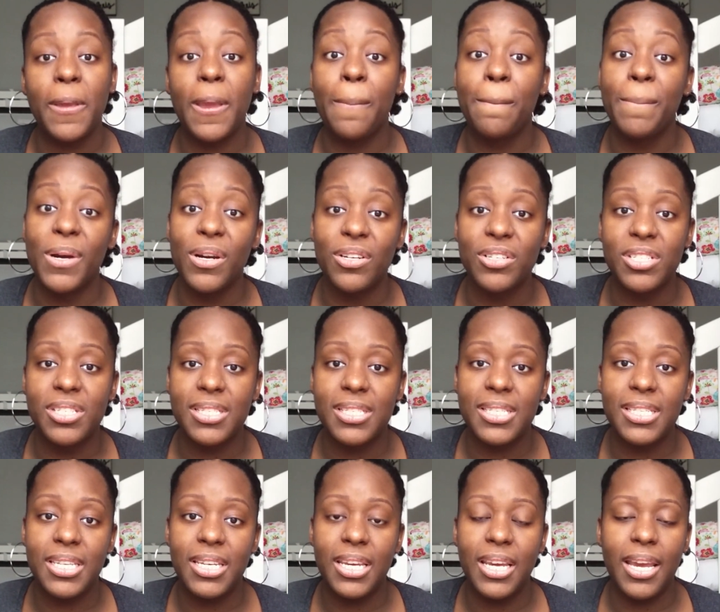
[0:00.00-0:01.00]

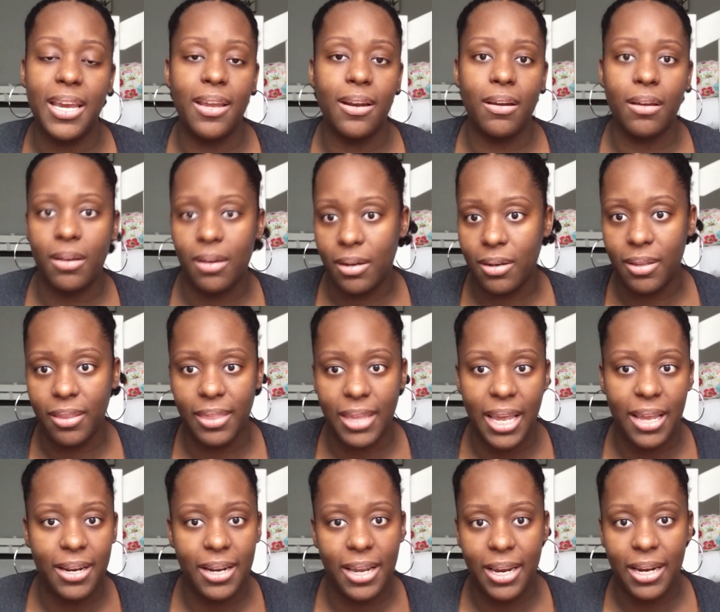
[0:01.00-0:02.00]
emergency. And
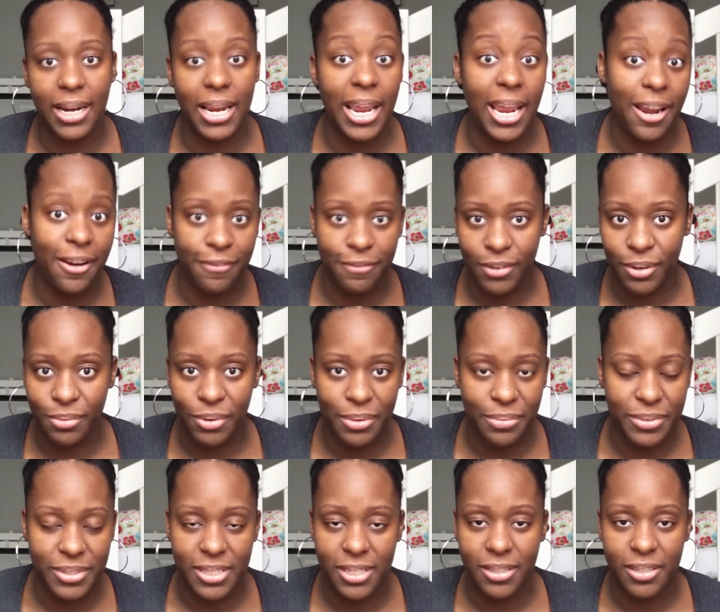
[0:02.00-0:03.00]
that night
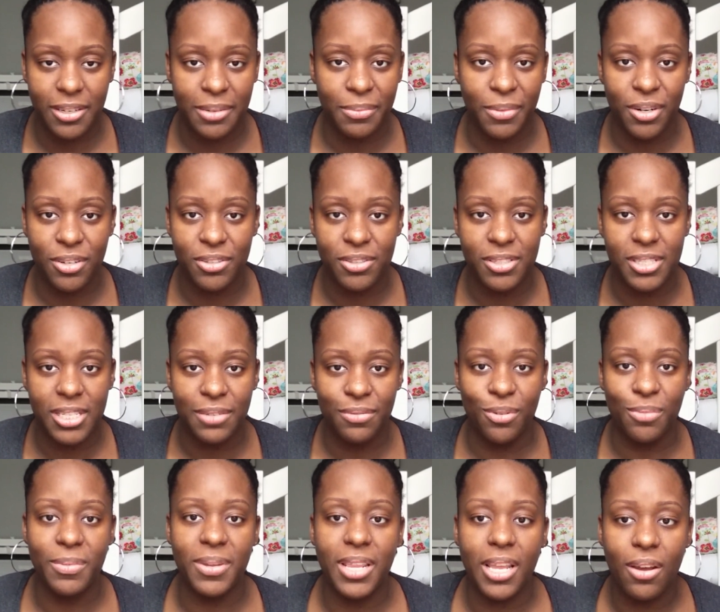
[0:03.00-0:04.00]
everyone was in the emergency
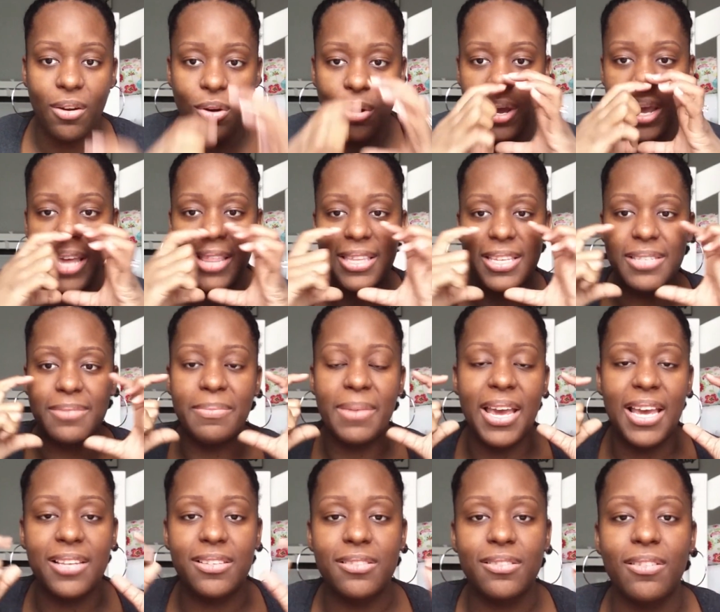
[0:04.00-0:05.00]
room, and they all had these
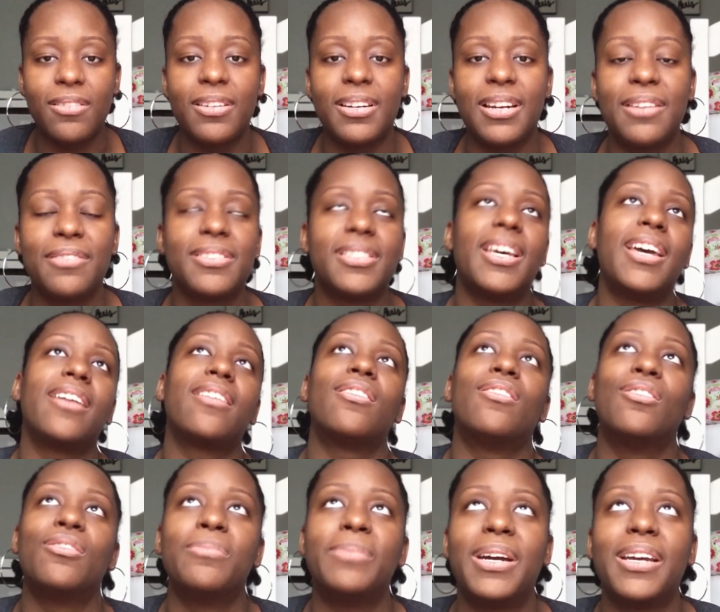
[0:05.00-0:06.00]
masks on, and I was like,
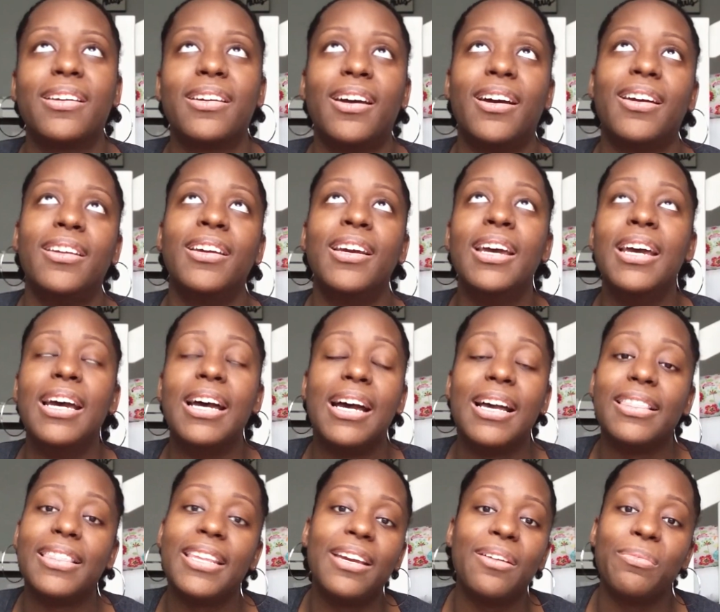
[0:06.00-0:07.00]
oh my god,
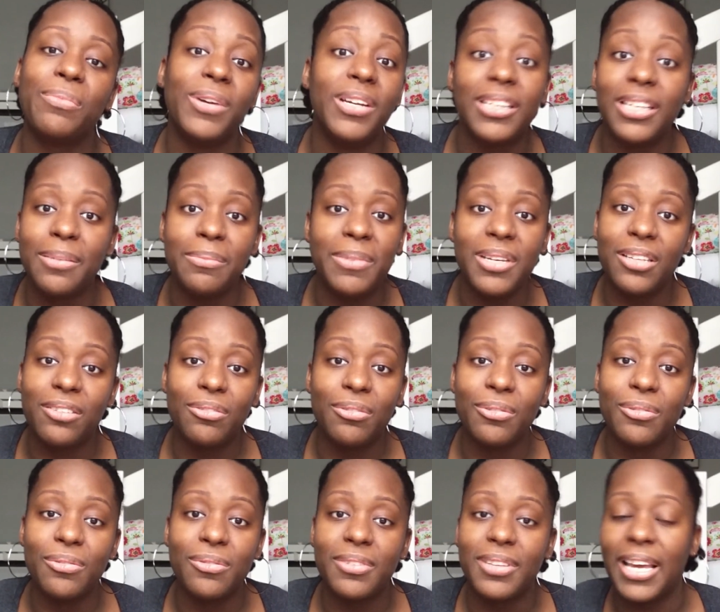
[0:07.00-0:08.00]
they're wheeling me
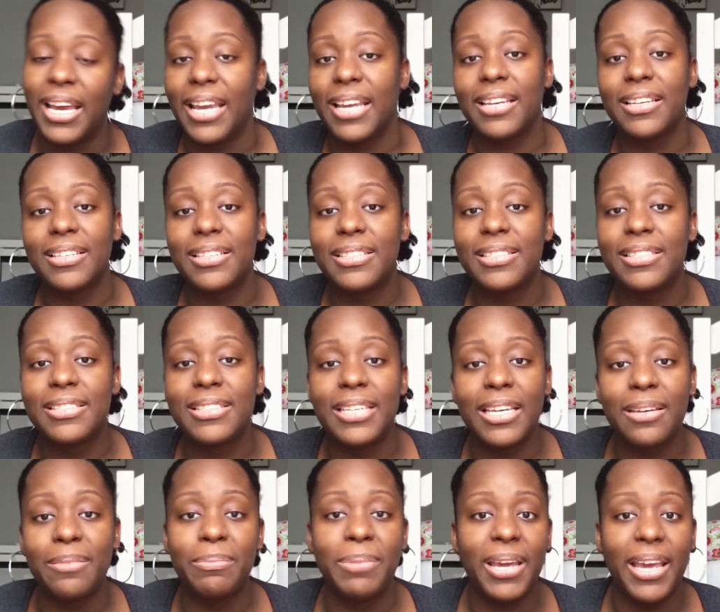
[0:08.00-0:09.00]
through like
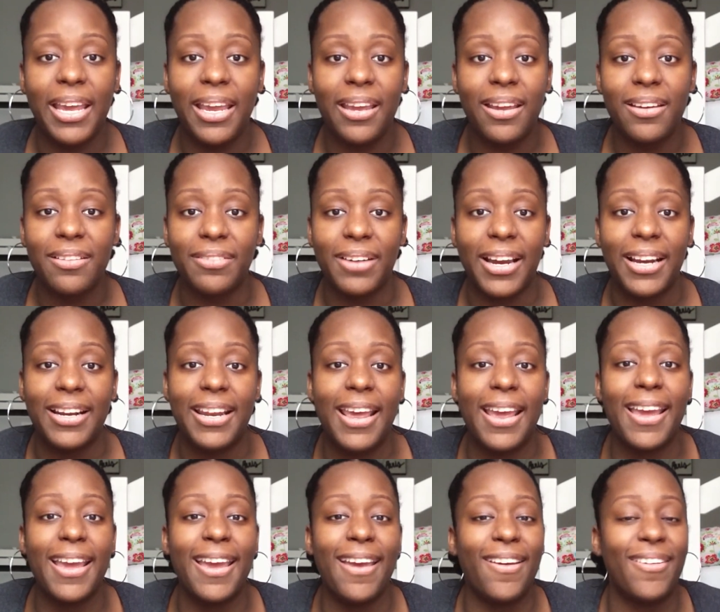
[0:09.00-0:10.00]
sick bay right
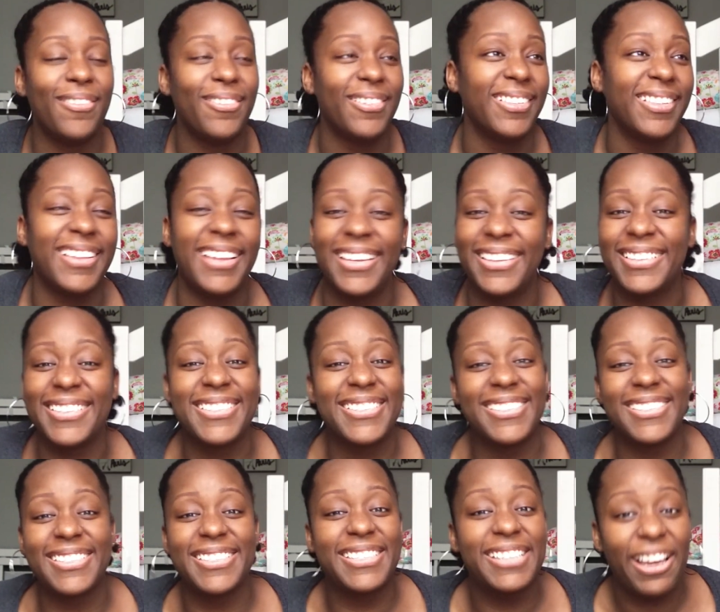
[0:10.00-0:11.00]
now. Like, this
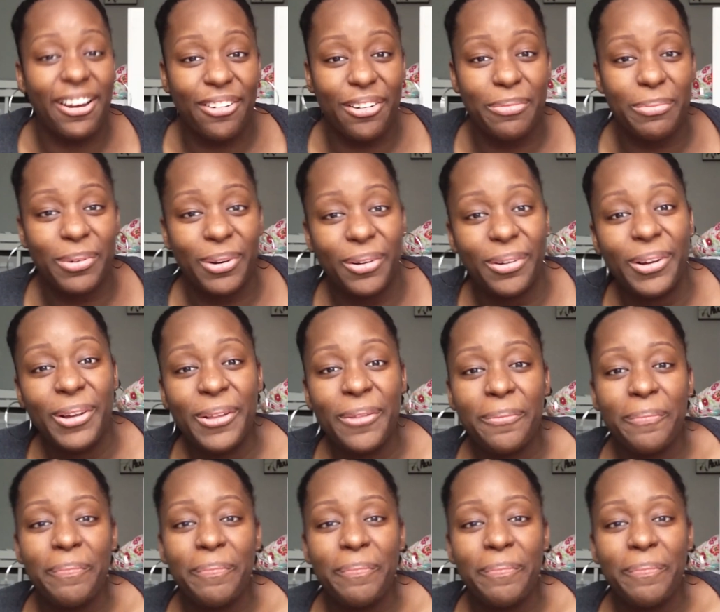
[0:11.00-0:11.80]
is terrible.